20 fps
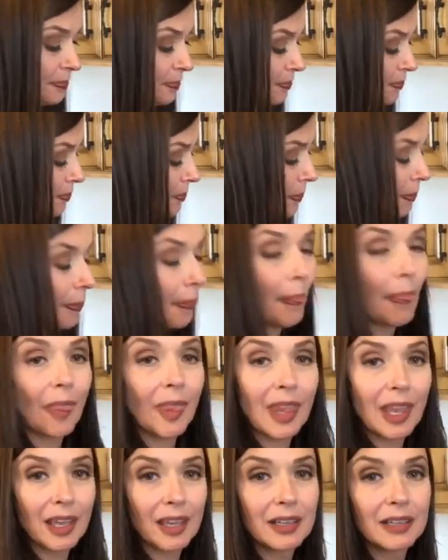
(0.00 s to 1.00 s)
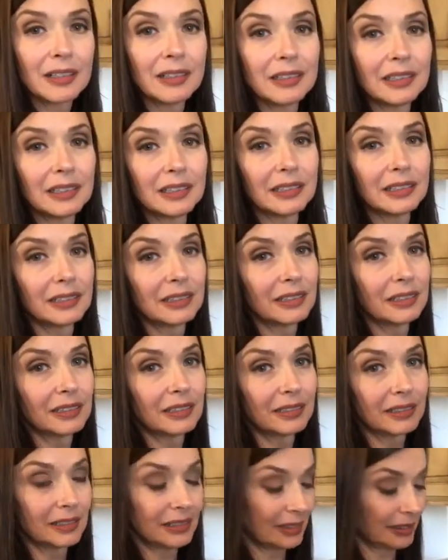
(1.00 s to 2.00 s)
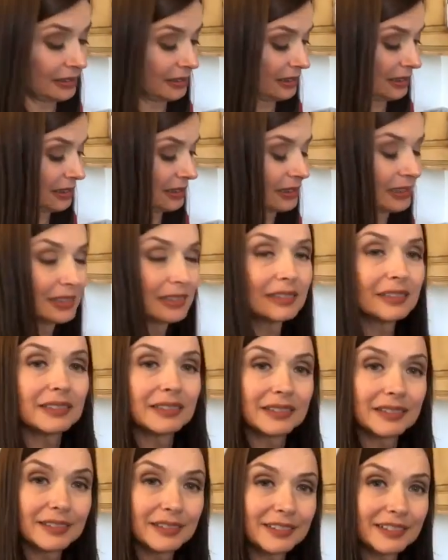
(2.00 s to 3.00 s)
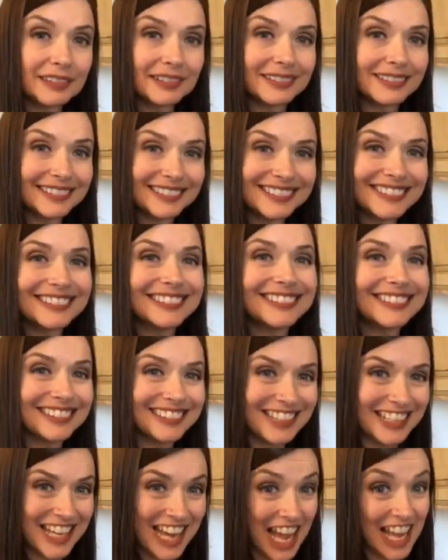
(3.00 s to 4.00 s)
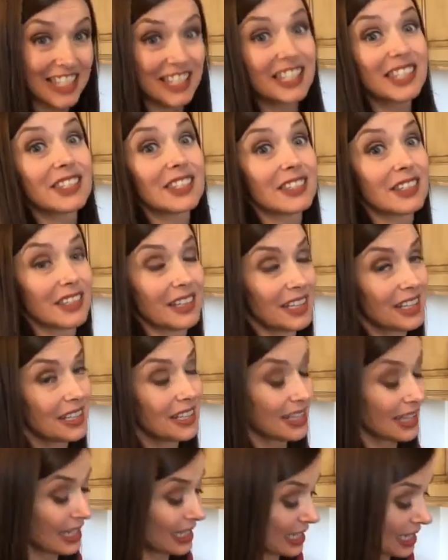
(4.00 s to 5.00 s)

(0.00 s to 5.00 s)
And South has a lot more veganism than we know. Asheville, North Carolina is a hotbed of veganism.